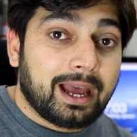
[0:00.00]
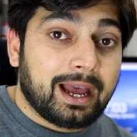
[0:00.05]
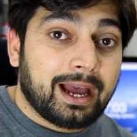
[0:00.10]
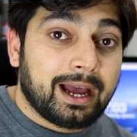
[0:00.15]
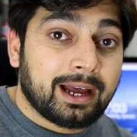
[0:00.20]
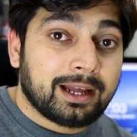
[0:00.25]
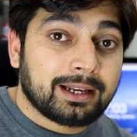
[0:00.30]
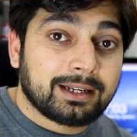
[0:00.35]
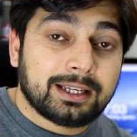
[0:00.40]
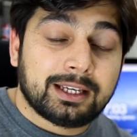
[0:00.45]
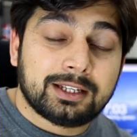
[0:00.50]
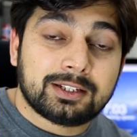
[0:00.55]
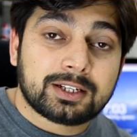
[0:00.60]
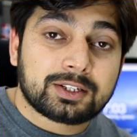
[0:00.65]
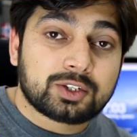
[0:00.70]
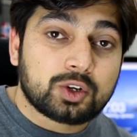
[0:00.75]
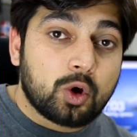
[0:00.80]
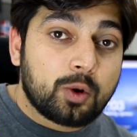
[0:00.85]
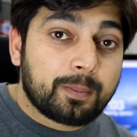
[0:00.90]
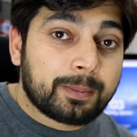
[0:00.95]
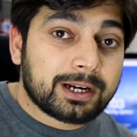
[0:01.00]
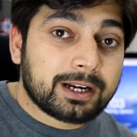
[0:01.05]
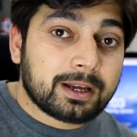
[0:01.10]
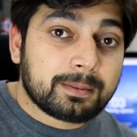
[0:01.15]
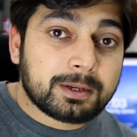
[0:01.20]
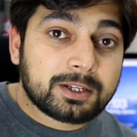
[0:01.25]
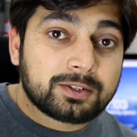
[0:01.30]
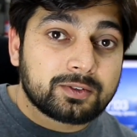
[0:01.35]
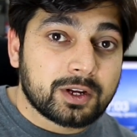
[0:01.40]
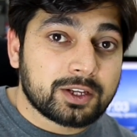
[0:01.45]
And he just opened
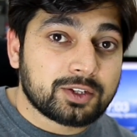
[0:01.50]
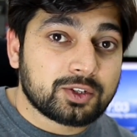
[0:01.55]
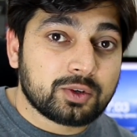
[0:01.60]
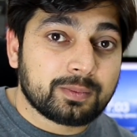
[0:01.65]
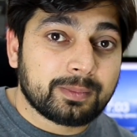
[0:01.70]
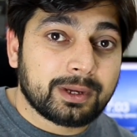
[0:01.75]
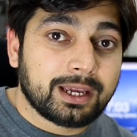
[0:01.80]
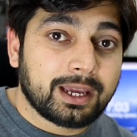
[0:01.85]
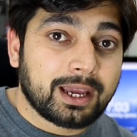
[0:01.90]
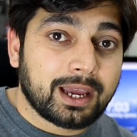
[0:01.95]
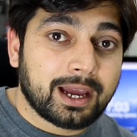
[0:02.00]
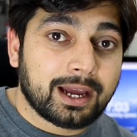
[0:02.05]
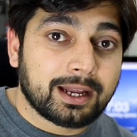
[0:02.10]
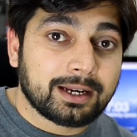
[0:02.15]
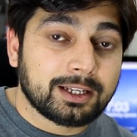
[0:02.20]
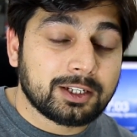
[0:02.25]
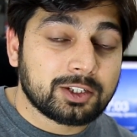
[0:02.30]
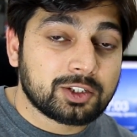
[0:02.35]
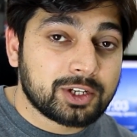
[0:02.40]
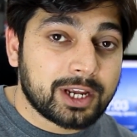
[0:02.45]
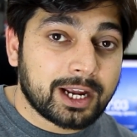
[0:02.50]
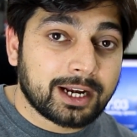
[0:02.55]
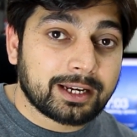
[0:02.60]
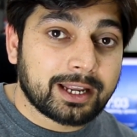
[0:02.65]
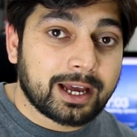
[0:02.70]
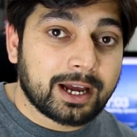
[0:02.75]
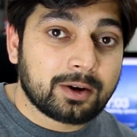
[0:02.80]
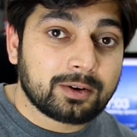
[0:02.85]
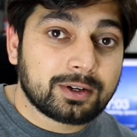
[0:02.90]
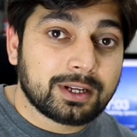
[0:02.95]
up his resume and he
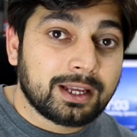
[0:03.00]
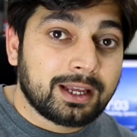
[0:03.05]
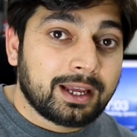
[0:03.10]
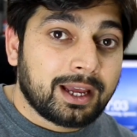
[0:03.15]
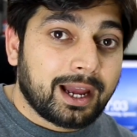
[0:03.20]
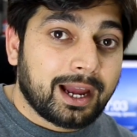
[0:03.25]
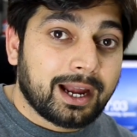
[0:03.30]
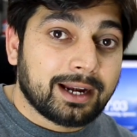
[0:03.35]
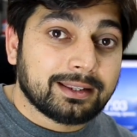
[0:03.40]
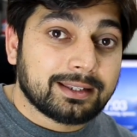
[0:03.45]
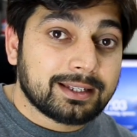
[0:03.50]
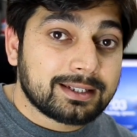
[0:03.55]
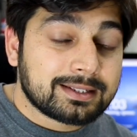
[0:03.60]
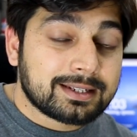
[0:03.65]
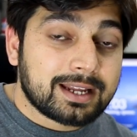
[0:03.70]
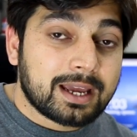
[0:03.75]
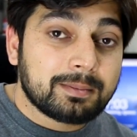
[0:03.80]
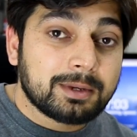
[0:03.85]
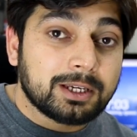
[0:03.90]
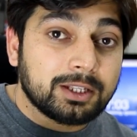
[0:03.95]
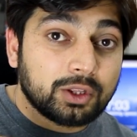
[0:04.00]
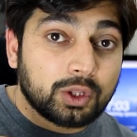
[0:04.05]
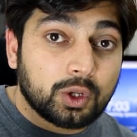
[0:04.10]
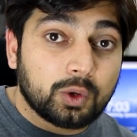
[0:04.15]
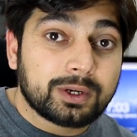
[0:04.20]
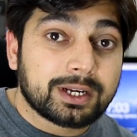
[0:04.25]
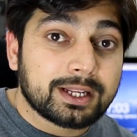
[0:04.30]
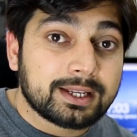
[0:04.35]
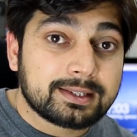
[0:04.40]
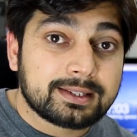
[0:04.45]
checked out and this time he
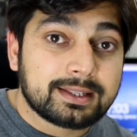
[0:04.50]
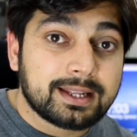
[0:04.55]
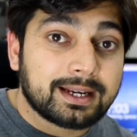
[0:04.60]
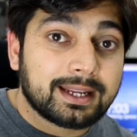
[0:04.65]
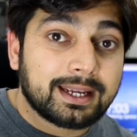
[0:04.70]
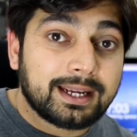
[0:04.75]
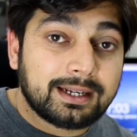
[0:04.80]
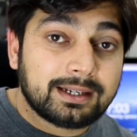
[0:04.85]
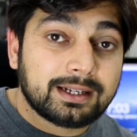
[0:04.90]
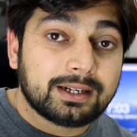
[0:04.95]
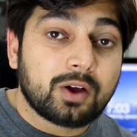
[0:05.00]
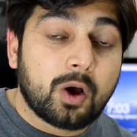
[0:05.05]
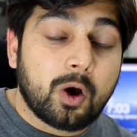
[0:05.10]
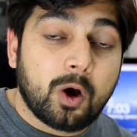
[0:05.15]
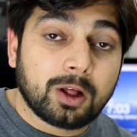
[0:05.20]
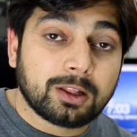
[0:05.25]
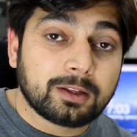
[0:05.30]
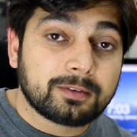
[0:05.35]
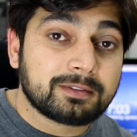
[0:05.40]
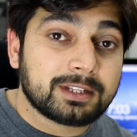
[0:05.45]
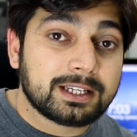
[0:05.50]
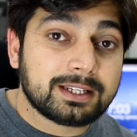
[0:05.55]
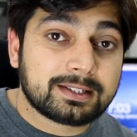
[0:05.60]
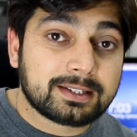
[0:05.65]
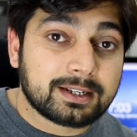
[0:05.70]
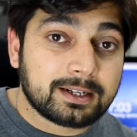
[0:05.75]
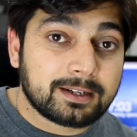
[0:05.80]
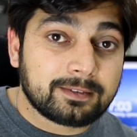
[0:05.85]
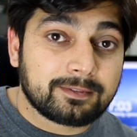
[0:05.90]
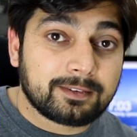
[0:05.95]
noticed that he did all of
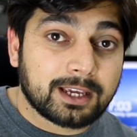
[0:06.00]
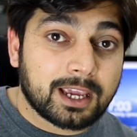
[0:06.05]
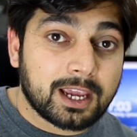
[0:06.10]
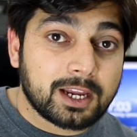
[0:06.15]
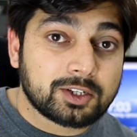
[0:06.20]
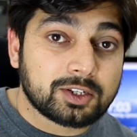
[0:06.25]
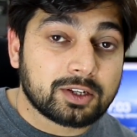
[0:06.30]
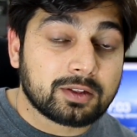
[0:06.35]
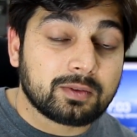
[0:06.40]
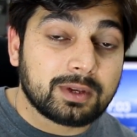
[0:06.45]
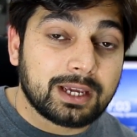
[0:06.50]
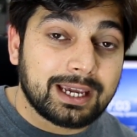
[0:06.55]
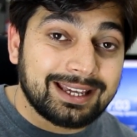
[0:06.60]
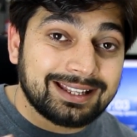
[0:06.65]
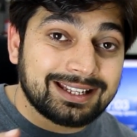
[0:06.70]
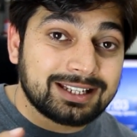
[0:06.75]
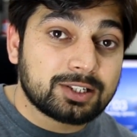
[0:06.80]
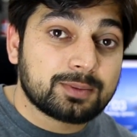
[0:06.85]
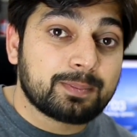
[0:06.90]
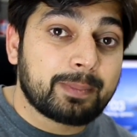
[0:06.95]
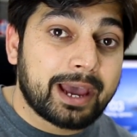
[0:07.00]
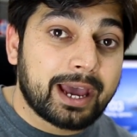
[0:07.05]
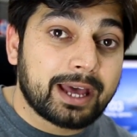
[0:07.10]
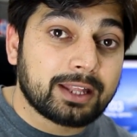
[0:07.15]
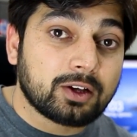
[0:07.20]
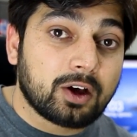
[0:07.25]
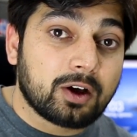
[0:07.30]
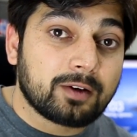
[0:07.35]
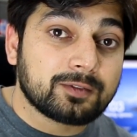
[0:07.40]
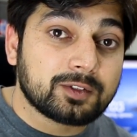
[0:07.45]
these certification in a
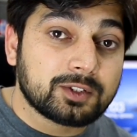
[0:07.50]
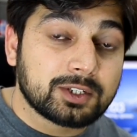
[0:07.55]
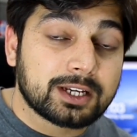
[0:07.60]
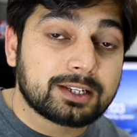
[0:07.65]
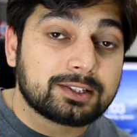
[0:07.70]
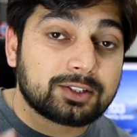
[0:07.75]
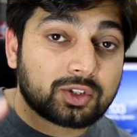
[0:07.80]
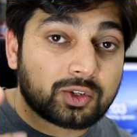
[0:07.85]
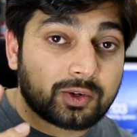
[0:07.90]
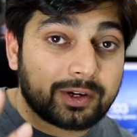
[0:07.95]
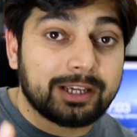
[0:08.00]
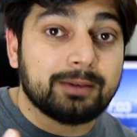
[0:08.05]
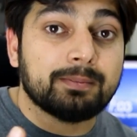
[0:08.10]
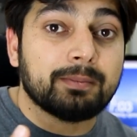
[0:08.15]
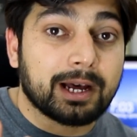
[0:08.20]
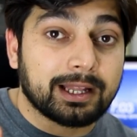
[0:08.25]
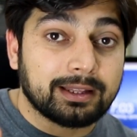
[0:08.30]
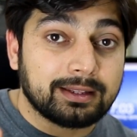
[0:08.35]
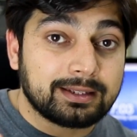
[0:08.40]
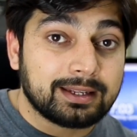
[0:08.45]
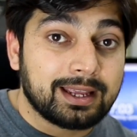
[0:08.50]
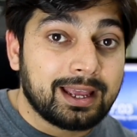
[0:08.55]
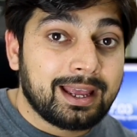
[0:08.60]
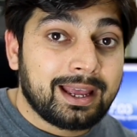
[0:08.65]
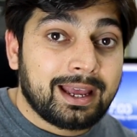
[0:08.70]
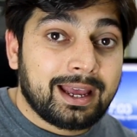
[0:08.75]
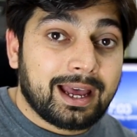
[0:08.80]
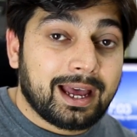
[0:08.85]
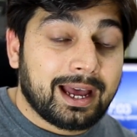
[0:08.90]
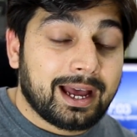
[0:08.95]
span of just three months
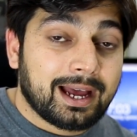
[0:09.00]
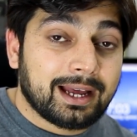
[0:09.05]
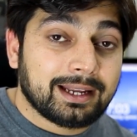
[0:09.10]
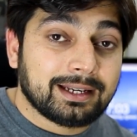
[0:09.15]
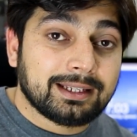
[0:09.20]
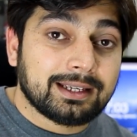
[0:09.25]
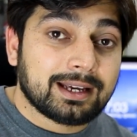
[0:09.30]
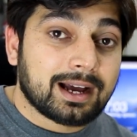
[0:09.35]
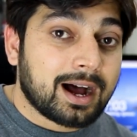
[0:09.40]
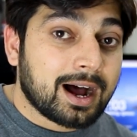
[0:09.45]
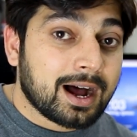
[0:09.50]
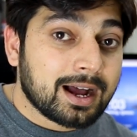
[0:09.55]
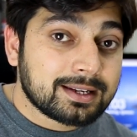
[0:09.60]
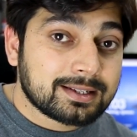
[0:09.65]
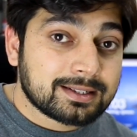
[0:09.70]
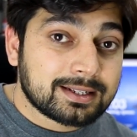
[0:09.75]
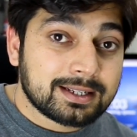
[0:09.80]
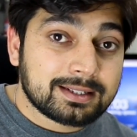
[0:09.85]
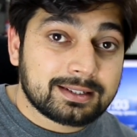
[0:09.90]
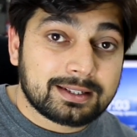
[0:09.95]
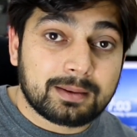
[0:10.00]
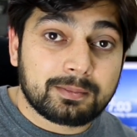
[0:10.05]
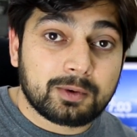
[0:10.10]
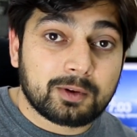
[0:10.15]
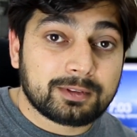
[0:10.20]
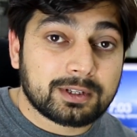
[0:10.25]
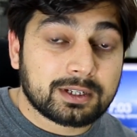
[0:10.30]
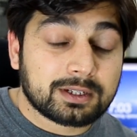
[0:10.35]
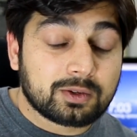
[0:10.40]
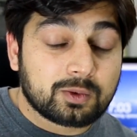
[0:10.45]
and he asked some
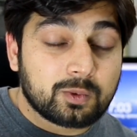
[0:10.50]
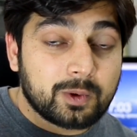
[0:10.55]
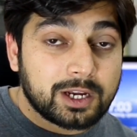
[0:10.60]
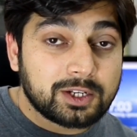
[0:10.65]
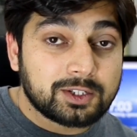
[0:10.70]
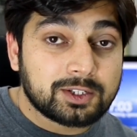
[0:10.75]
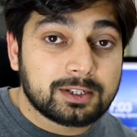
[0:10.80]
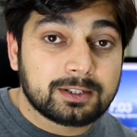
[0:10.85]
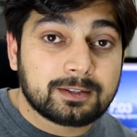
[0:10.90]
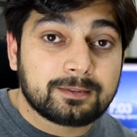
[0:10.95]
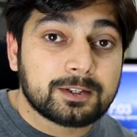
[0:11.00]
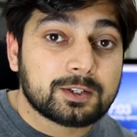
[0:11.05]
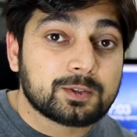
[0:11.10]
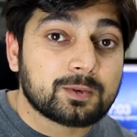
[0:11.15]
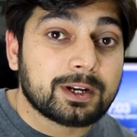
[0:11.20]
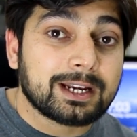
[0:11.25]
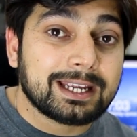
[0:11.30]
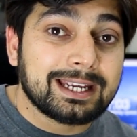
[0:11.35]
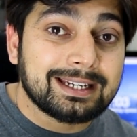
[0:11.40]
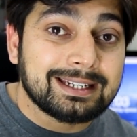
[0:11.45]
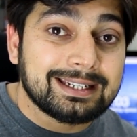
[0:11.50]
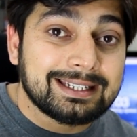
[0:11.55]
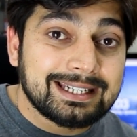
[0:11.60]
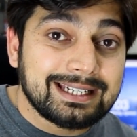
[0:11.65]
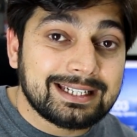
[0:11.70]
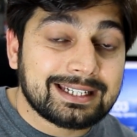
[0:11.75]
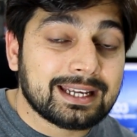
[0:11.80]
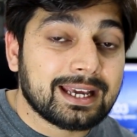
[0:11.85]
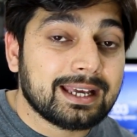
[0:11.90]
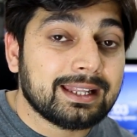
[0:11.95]
of the questions which were in
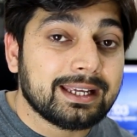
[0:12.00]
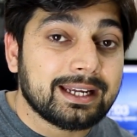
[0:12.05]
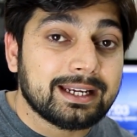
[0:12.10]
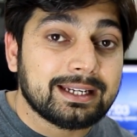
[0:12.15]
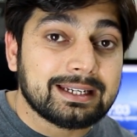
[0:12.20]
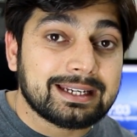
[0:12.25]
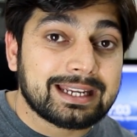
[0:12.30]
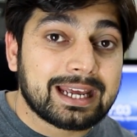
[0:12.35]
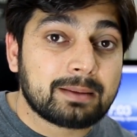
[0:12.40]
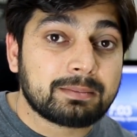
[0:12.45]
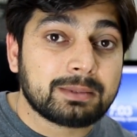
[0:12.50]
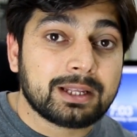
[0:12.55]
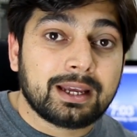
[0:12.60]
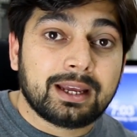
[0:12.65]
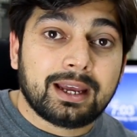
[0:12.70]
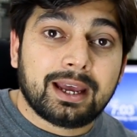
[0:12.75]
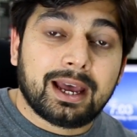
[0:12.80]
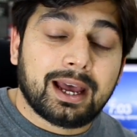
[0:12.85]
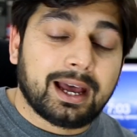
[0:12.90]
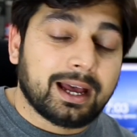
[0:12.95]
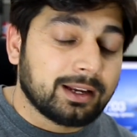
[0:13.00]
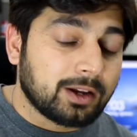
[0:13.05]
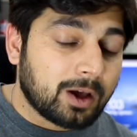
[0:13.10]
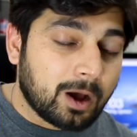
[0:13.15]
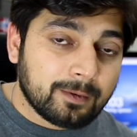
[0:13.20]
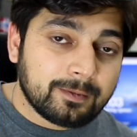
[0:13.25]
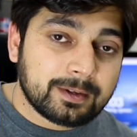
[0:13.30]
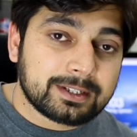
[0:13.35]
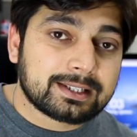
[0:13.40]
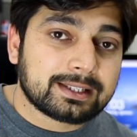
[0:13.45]
detail in depth and
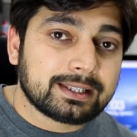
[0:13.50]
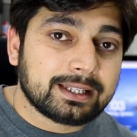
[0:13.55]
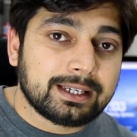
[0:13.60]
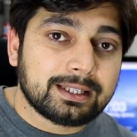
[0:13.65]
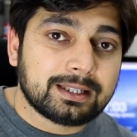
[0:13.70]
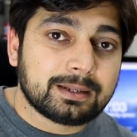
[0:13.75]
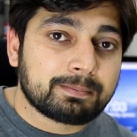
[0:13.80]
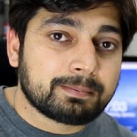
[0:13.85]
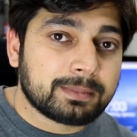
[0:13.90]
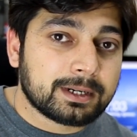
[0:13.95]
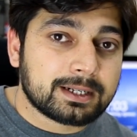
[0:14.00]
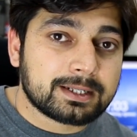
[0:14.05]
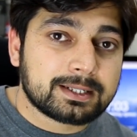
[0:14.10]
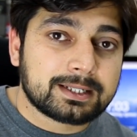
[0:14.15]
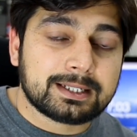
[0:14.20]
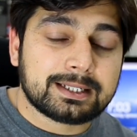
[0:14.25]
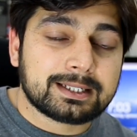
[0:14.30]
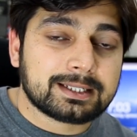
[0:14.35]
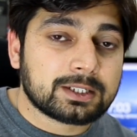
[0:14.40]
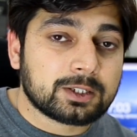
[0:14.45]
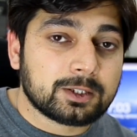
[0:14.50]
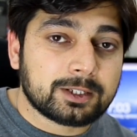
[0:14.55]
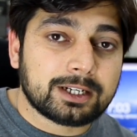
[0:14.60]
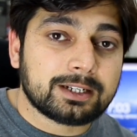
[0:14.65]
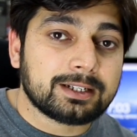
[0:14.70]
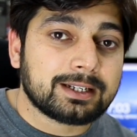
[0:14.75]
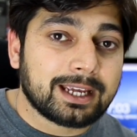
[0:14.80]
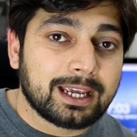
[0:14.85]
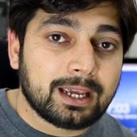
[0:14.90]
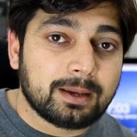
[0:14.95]
obviously the person
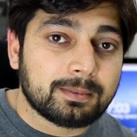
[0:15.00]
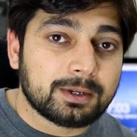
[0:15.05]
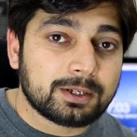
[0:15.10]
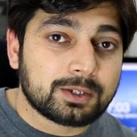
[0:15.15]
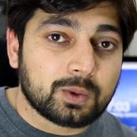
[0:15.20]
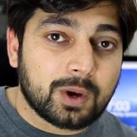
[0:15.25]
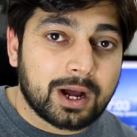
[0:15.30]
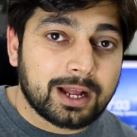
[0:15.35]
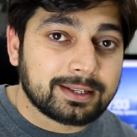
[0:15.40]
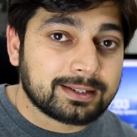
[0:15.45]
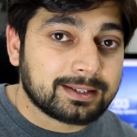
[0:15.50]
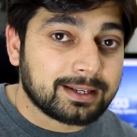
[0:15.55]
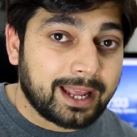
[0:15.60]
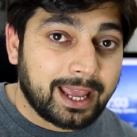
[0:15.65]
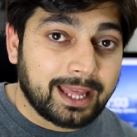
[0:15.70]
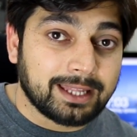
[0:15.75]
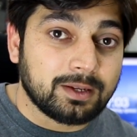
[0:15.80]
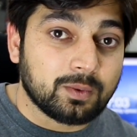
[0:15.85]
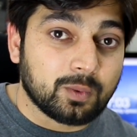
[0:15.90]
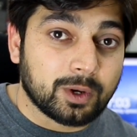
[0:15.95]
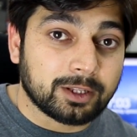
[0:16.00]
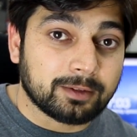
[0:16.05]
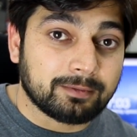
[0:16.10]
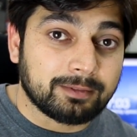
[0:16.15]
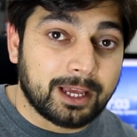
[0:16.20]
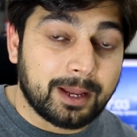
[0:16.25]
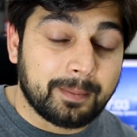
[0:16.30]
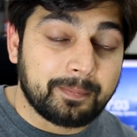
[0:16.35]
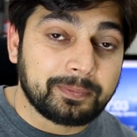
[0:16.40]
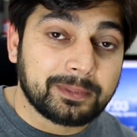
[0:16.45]
couldn't able to answer any one
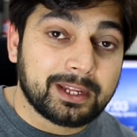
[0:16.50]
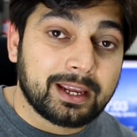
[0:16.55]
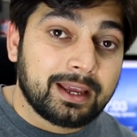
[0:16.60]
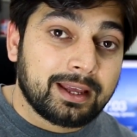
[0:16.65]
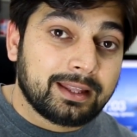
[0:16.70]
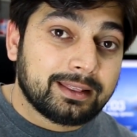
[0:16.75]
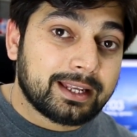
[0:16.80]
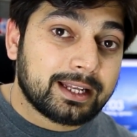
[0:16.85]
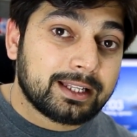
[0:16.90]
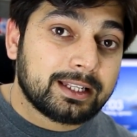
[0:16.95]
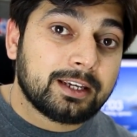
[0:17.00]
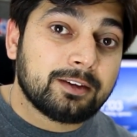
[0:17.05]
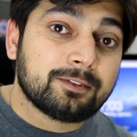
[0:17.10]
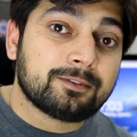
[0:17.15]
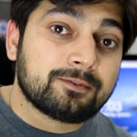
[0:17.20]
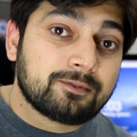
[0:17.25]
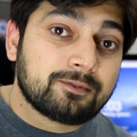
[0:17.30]
of them then he